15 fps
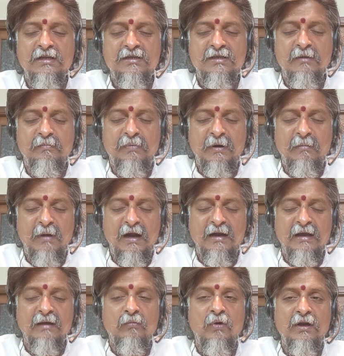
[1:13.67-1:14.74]
is the
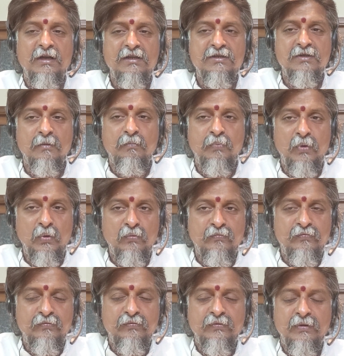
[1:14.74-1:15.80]
Pramana, what is the
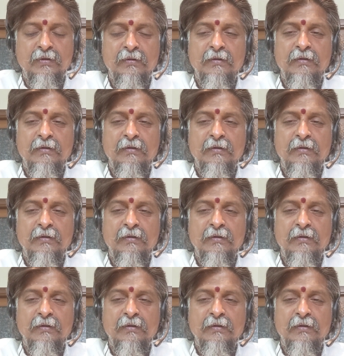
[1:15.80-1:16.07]
proof?